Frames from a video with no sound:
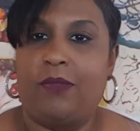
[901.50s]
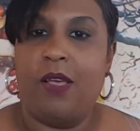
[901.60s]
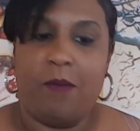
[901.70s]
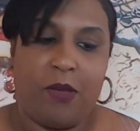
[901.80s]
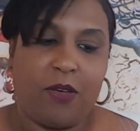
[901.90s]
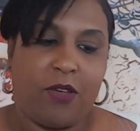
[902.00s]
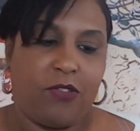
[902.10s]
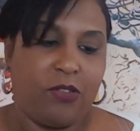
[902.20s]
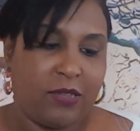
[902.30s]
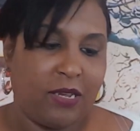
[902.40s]

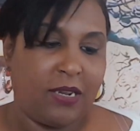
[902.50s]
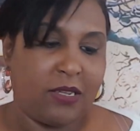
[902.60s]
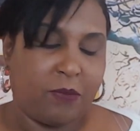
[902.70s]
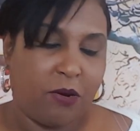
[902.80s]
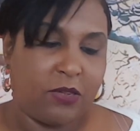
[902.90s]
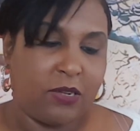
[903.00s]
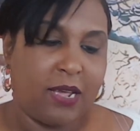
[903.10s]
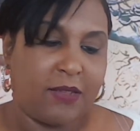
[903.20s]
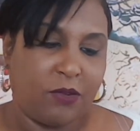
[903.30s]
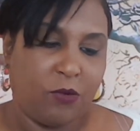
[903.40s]
because you see this person
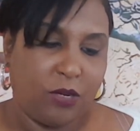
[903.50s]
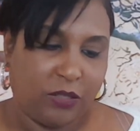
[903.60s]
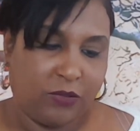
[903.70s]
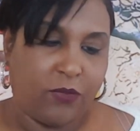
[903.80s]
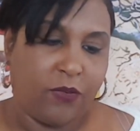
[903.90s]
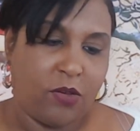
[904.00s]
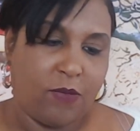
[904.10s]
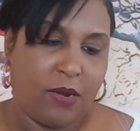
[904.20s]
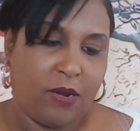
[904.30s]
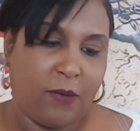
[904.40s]
as a wish
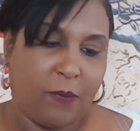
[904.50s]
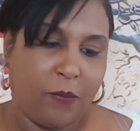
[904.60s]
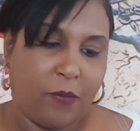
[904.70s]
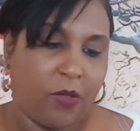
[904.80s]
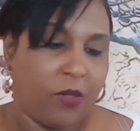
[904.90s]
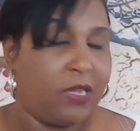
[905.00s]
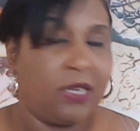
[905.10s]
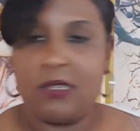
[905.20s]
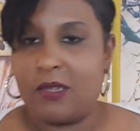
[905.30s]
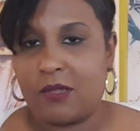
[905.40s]
fulfillment.
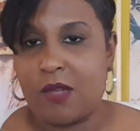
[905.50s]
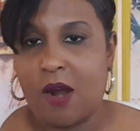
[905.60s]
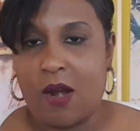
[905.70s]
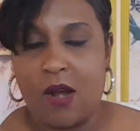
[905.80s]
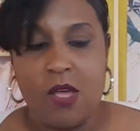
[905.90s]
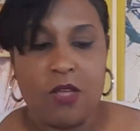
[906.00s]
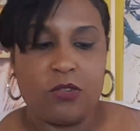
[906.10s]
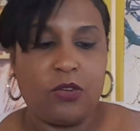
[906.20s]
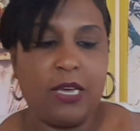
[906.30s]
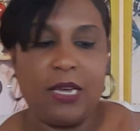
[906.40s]
This is a star.
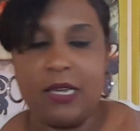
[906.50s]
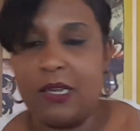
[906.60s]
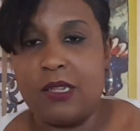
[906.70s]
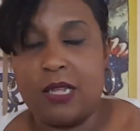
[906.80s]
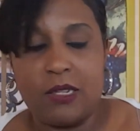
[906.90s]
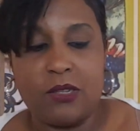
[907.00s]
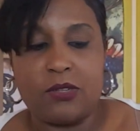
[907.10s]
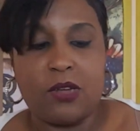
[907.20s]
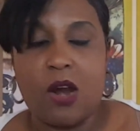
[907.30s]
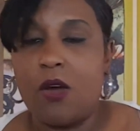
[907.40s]
So healing and the
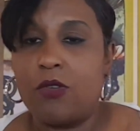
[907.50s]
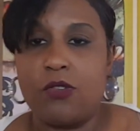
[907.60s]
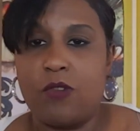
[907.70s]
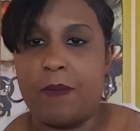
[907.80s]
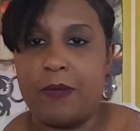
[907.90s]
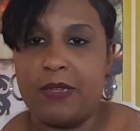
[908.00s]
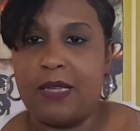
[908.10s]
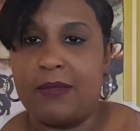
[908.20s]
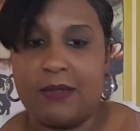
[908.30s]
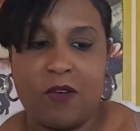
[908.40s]
star also
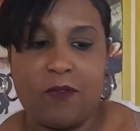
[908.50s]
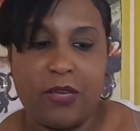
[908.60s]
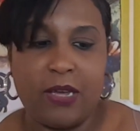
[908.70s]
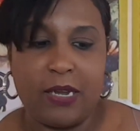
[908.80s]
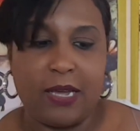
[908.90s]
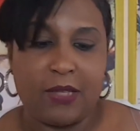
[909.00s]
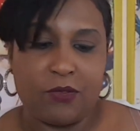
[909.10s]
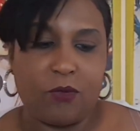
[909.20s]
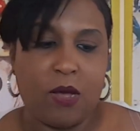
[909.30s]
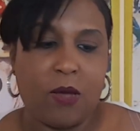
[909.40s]
represents self-healing
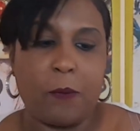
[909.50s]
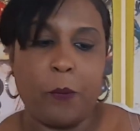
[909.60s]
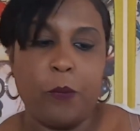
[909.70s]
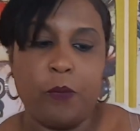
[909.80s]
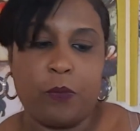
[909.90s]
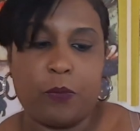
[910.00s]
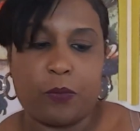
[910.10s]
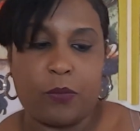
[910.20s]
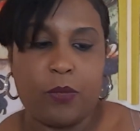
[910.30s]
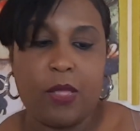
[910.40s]
as well
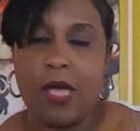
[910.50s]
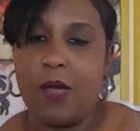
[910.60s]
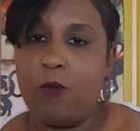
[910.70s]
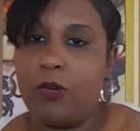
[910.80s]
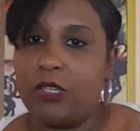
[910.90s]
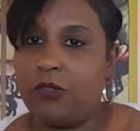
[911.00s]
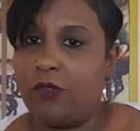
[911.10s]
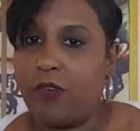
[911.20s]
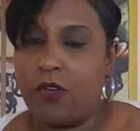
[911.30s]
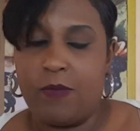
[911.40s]
and wish
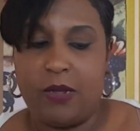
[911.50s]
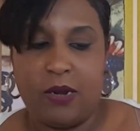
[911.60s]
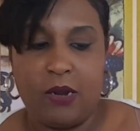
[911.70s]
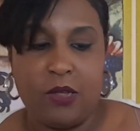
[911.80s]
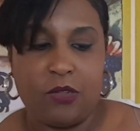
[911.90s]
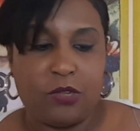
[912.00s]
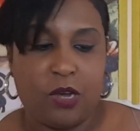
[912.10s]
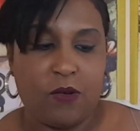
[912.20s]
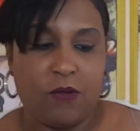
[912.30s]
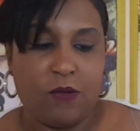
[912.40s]
fulfillment.
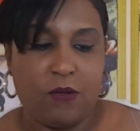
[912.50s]
So